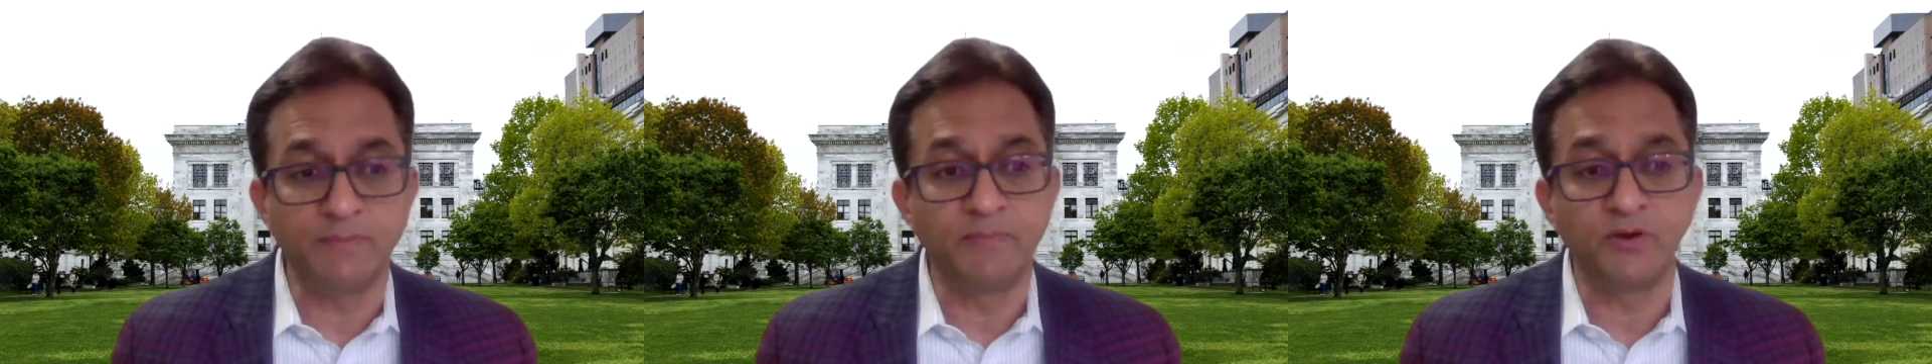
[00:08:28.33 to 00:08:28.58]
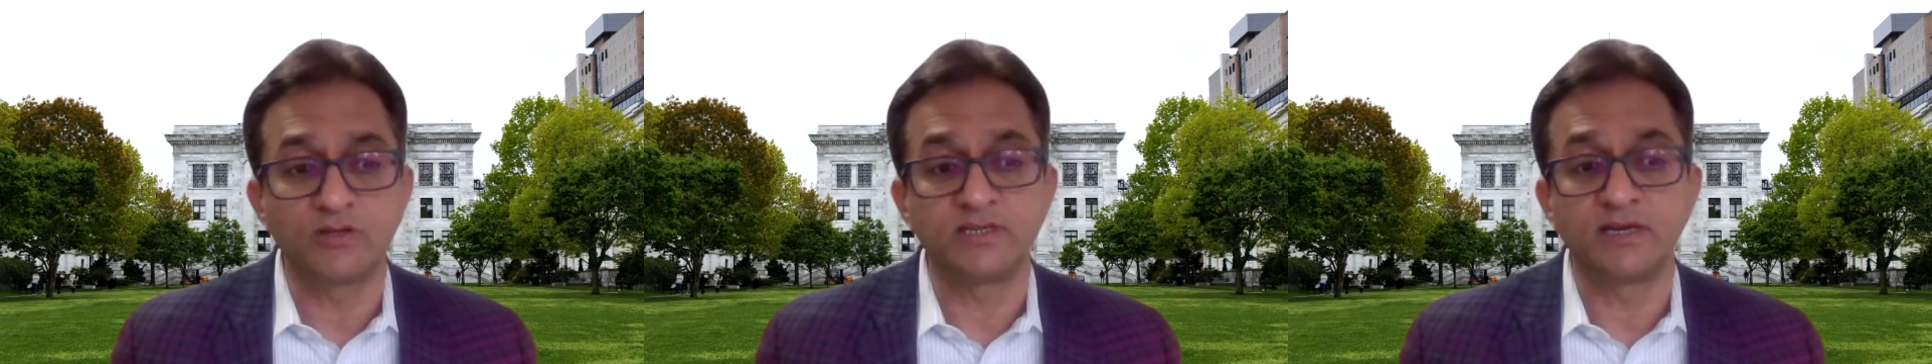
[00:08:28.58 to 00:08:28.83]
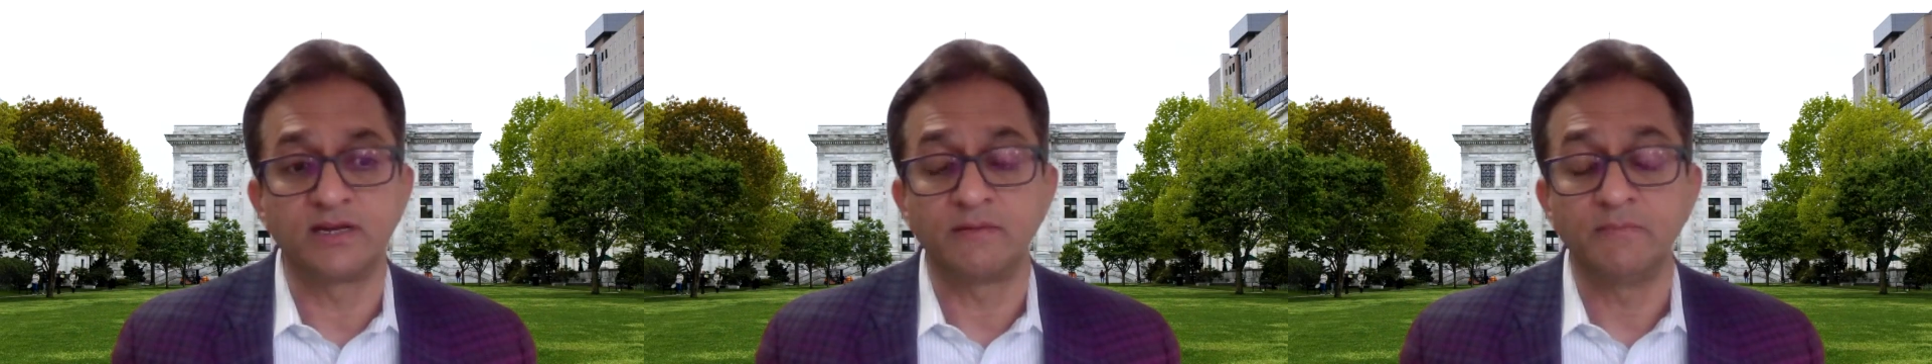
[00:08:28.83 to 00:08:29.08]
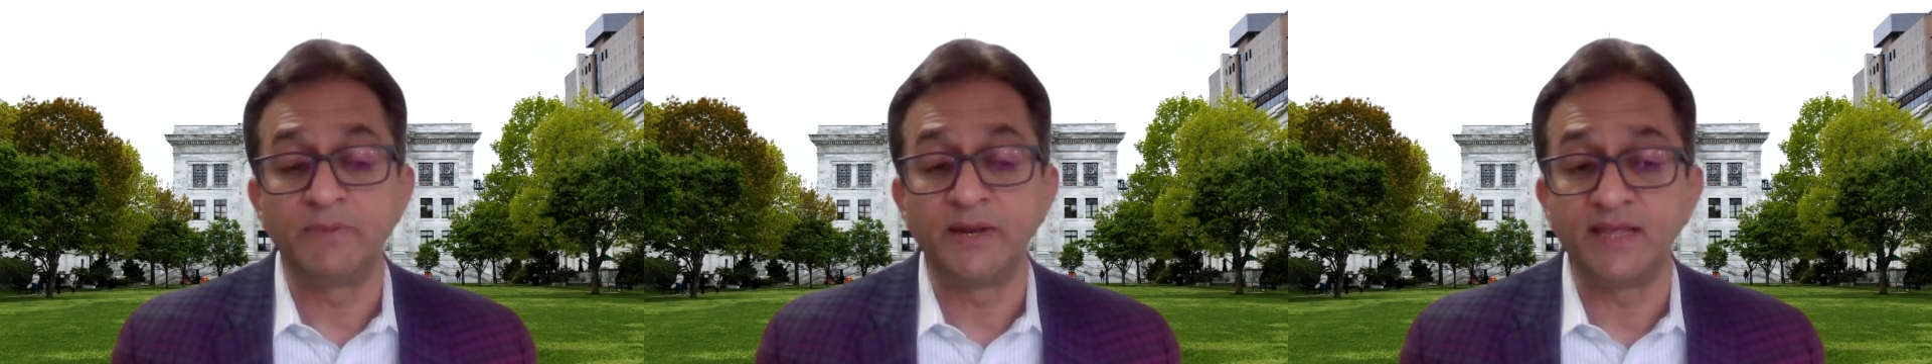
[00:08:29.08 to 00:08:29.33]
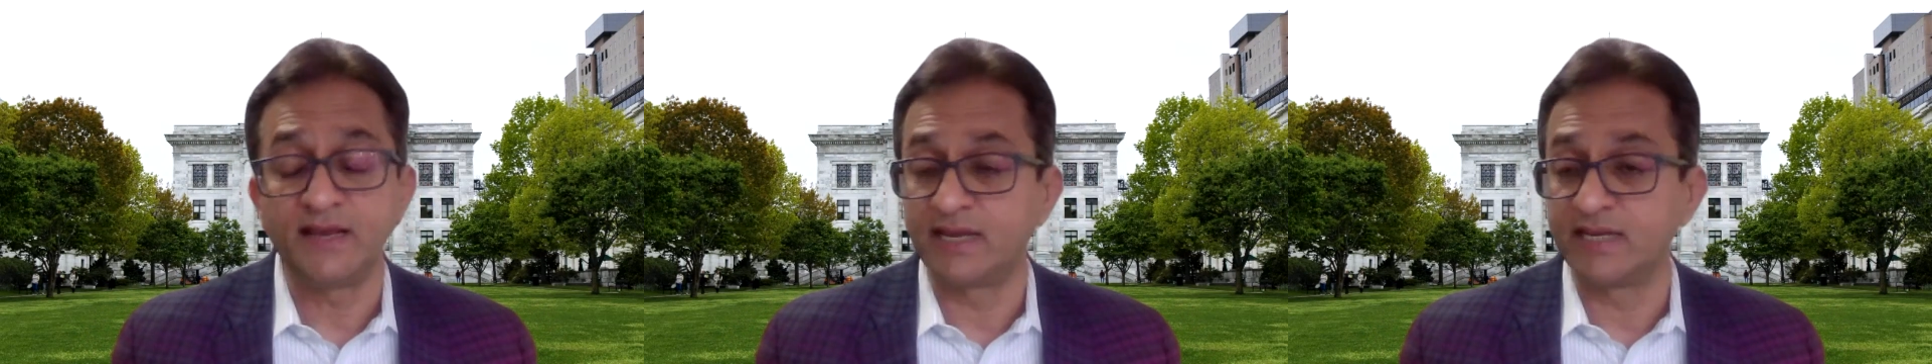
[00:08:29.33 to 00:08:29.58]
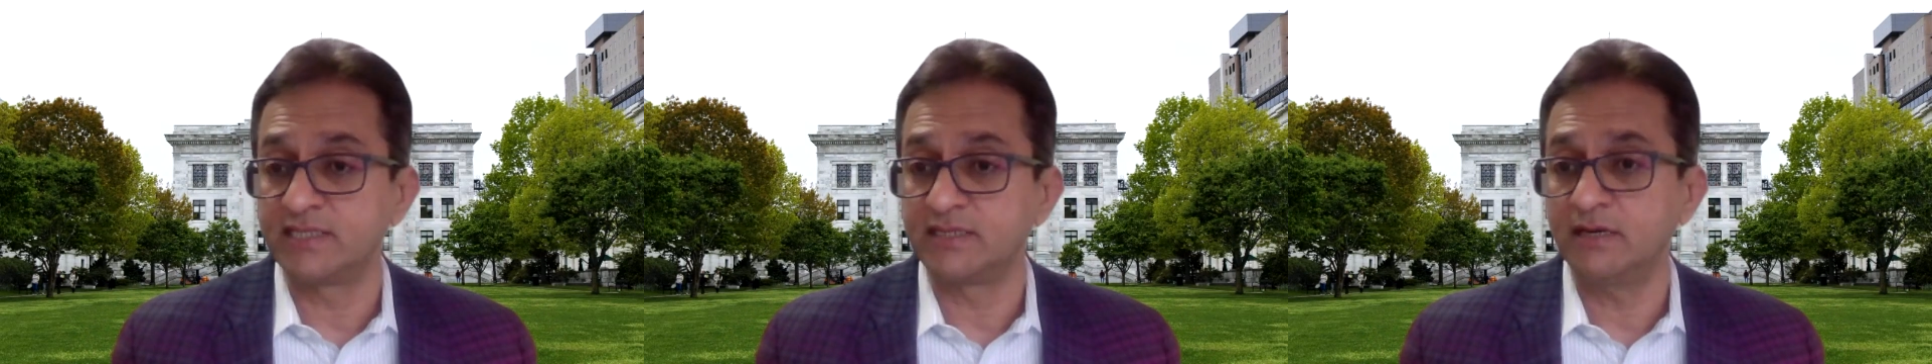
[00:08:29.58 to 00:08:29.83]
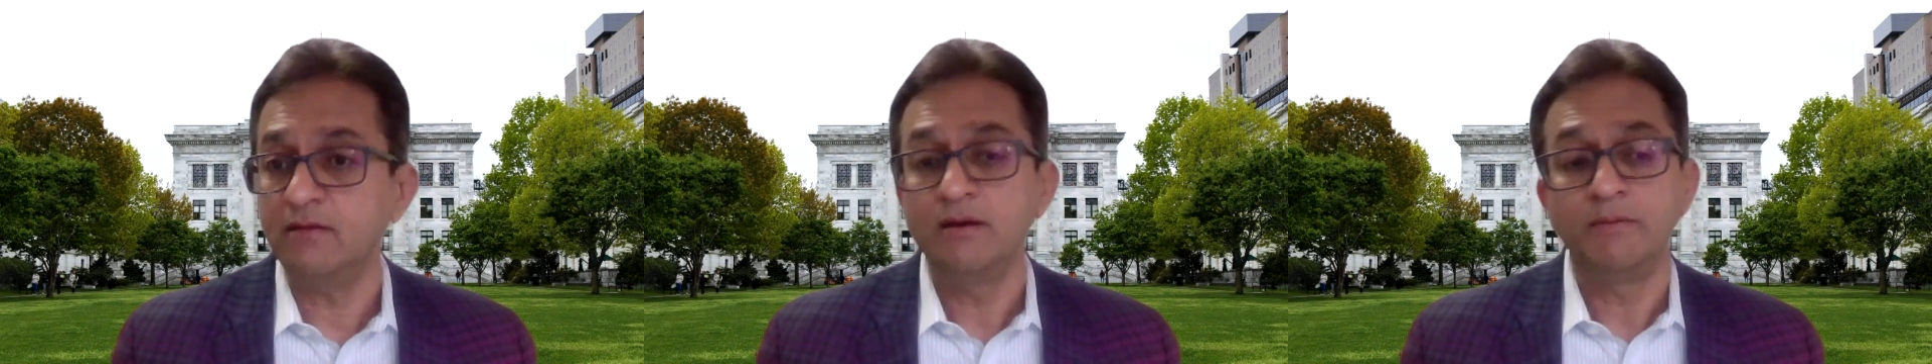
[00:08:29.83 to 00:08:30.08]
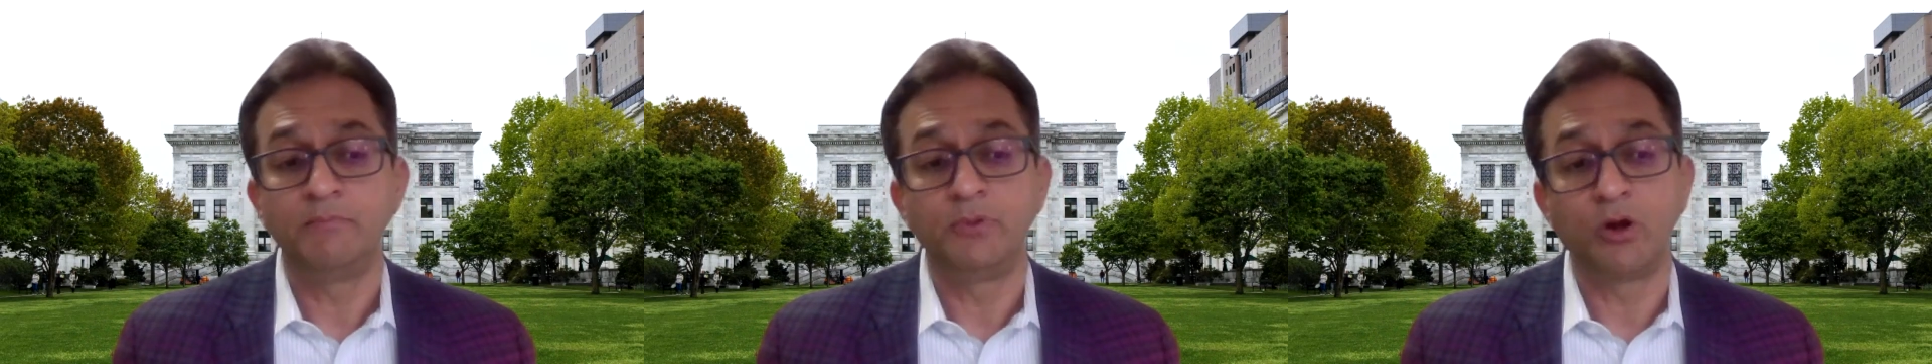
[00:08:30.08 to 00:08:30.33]
because they are breathing against the
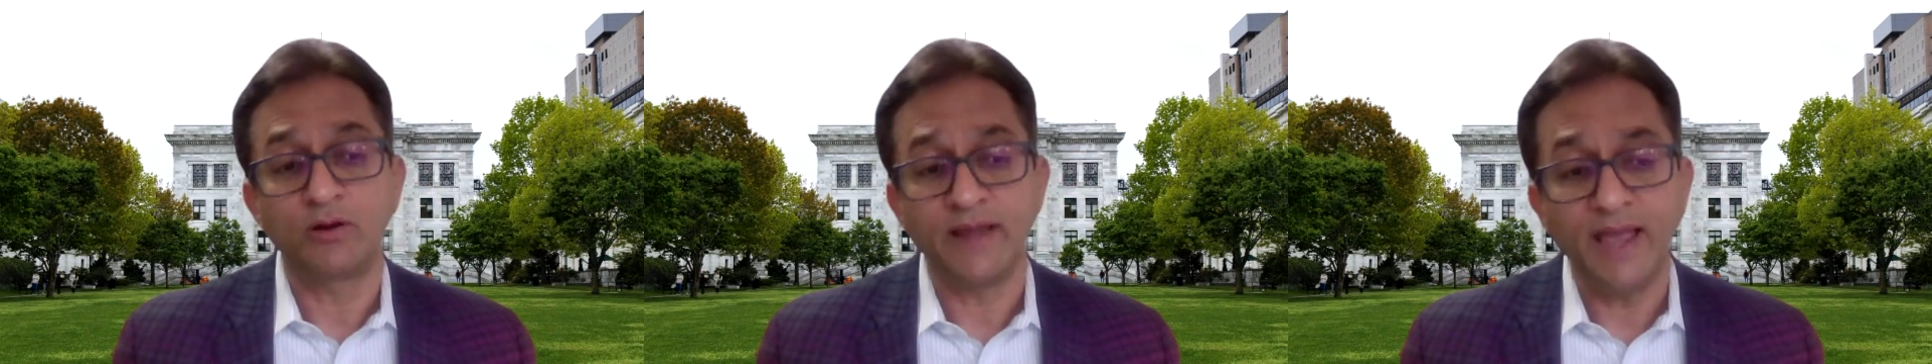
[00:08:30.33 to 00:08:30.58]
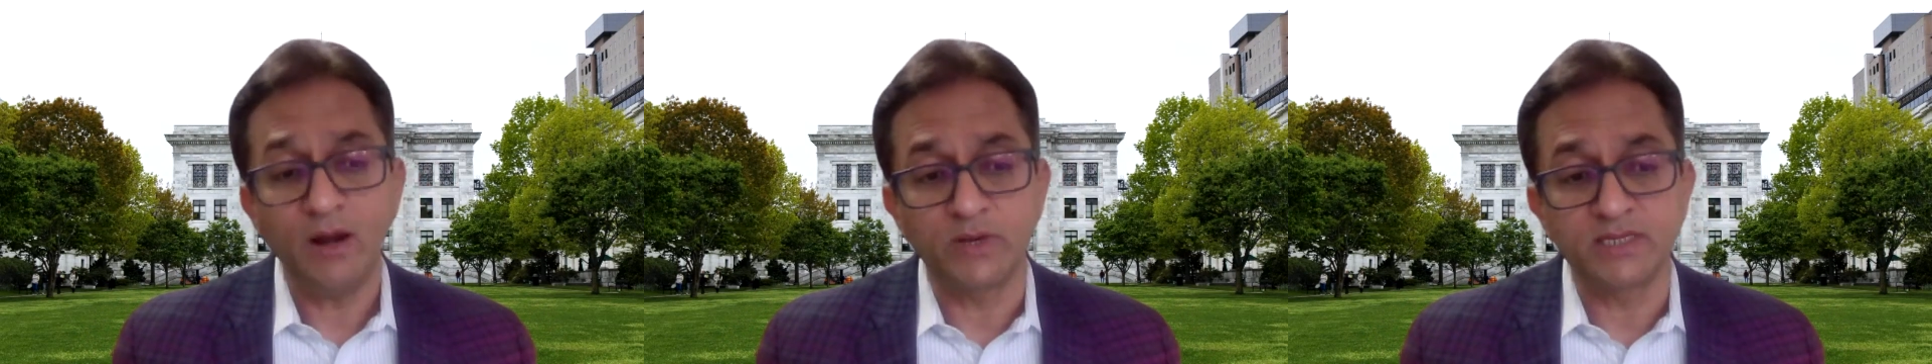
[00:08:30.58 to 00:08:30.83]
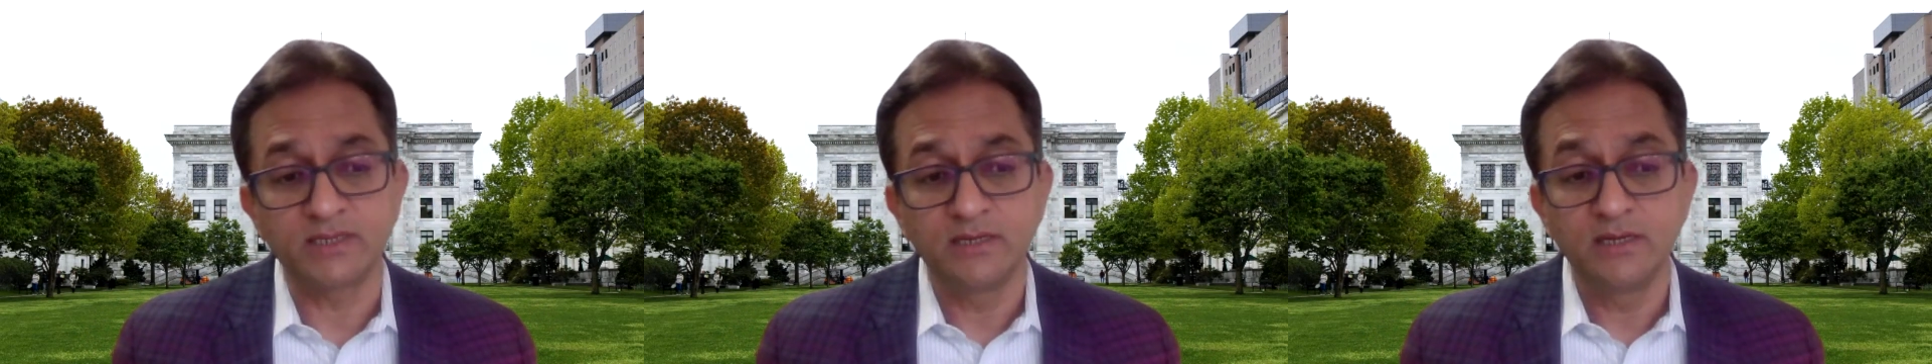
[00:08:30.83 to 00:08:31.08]
blocked airways.